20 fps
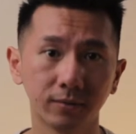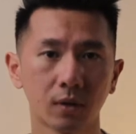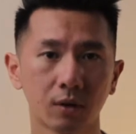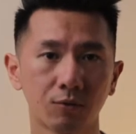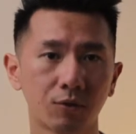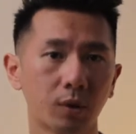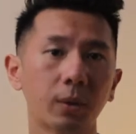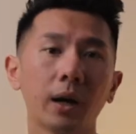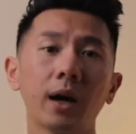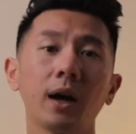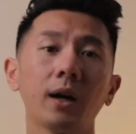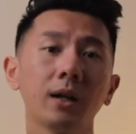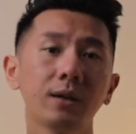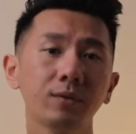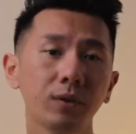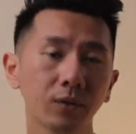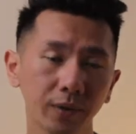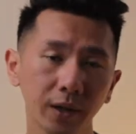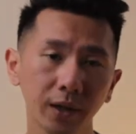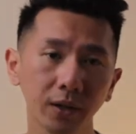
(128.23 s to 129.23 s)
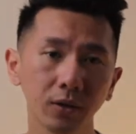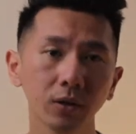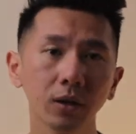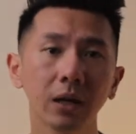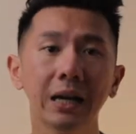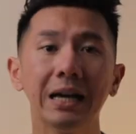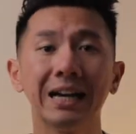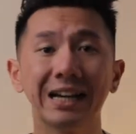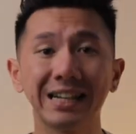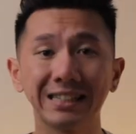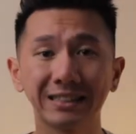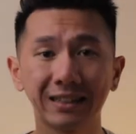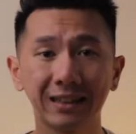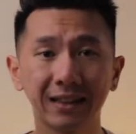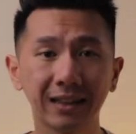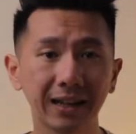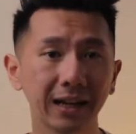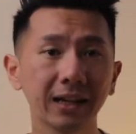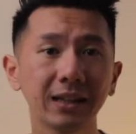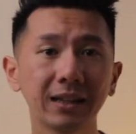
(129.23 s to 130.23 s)
From a high level view, a
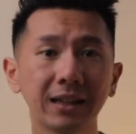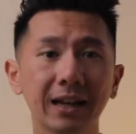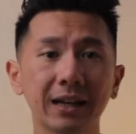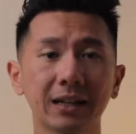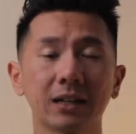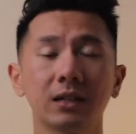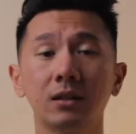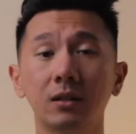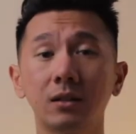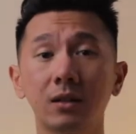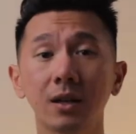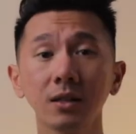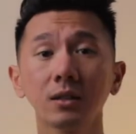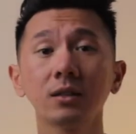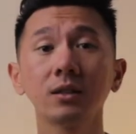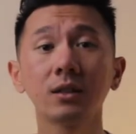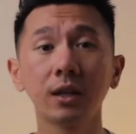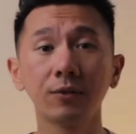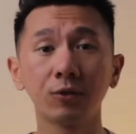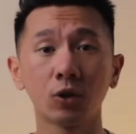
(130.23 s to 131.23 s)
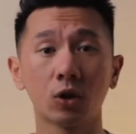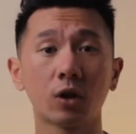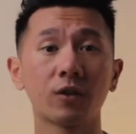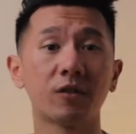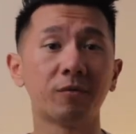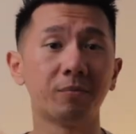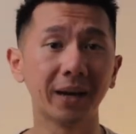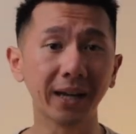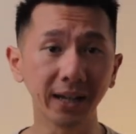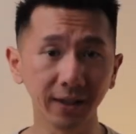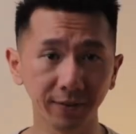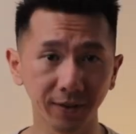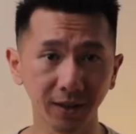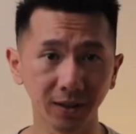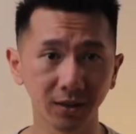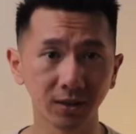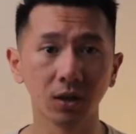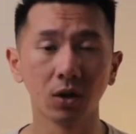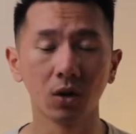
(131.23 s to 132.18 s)
slide deck does give you a lot of benefits.